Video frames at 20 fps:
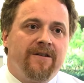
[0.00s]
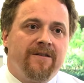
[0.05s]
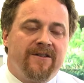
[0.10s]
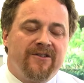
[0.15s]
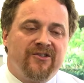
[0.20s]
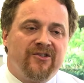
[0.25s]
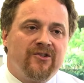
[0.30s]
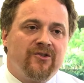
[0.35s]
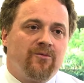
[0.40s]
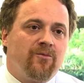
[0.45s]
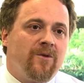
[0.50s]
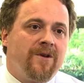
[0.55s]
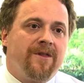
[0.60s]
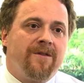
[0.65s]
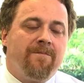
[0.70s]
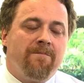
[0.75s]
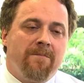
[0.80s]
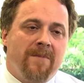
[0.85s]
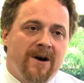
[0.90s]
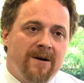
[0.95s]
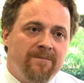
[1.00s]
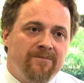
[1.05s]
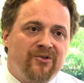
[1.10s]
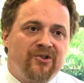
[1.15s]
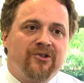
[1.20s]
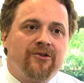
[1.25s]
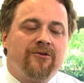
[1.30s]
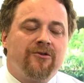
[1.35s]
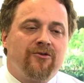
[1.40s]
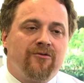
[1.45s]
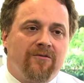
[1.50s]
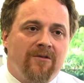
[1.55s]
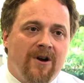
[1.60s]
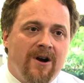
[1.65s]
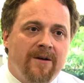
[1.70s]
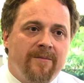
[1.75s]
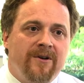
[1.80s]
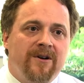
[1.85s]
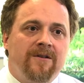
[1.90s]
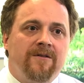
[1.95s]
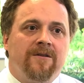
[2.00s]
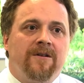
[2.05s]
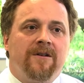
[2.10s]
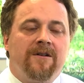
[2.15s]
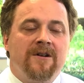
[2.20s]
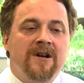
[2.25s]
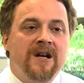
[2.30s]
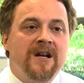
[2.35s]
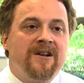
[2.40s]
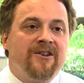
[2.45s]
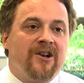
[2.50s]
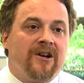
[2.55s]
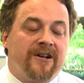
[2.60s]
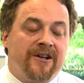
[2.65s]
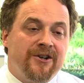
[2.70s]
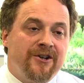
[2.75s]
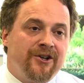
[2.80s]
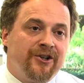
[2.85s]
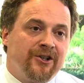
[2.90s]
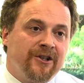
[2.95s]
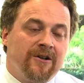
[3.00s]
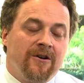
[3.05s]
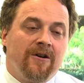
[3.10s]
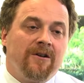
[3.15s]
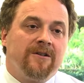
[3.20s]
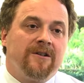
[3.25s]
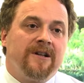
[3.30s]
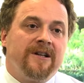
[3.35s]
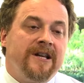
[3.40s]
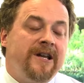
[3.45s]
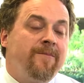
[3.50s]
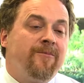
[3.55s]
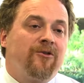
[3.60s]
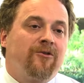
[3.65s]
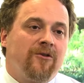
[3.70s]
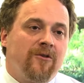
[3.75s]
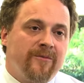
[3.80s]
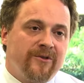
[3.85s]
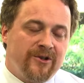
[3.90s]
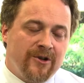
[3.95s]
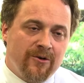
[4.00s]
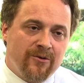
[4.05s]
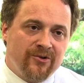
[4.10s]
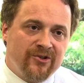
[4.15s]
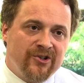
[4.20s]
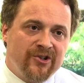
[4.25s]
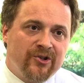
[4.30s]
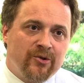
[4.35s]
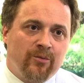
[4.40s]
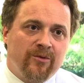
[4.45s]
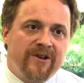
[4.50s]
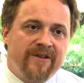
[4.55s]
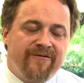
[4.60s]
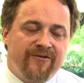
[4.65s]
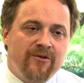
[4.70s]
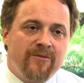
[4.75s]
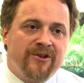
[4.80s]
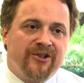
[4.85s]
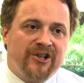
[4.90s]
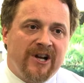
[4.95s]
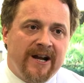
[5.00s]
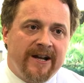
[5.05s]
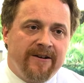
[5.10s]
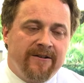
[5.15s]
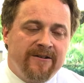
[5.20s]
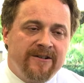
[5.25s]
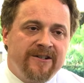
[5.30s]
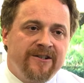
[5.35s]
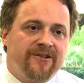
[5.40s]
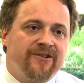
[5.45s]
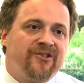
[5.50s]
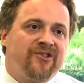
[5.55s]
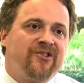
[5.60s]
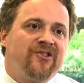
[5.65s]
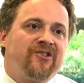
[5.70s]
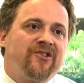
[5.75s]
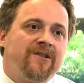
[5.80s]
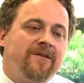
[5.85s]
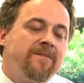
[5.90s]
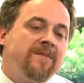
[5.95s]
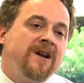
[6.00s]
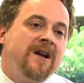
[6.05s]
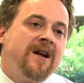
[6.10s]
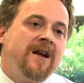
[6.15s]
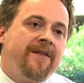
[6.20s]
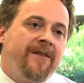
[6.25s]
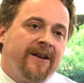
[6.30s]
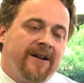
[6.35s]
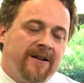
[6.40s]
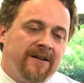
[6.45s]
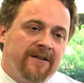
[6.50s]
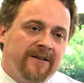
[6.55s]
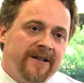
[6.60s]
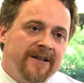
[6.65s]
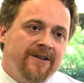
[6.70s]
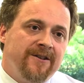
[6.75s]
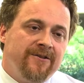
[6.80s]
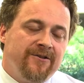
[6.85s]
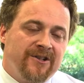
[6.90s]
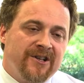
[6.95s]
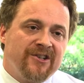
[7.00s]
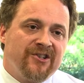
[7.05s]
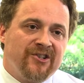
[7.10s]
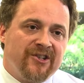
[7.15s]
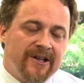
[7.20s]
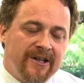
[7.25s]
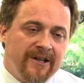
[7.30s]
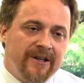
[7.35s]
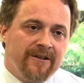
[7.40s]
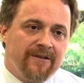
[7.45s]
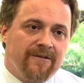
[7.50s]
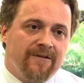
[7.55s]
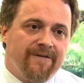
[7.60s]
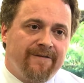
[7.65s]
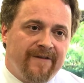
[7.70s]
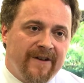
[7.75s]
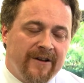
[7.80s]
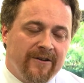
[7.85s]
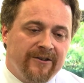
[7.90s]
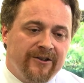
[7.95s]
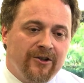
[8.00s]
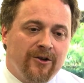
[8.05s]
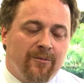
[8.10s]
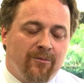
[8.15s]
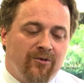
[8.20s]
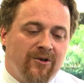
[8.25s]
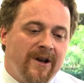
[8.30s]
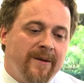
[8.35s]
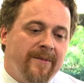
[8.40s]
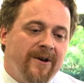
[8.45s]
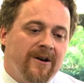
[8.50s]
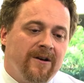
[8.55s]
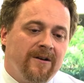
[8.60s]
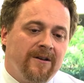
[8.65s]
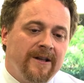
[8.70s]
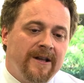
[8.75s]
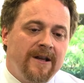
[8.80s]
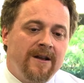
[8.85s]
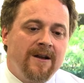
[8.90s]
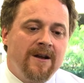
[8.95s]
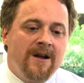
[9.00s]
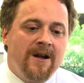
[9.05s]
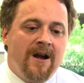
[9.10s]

This is with mumps or trauma or a condition called hemochromatosis where you have too much iron in your system that can lead to testicular failure primarily.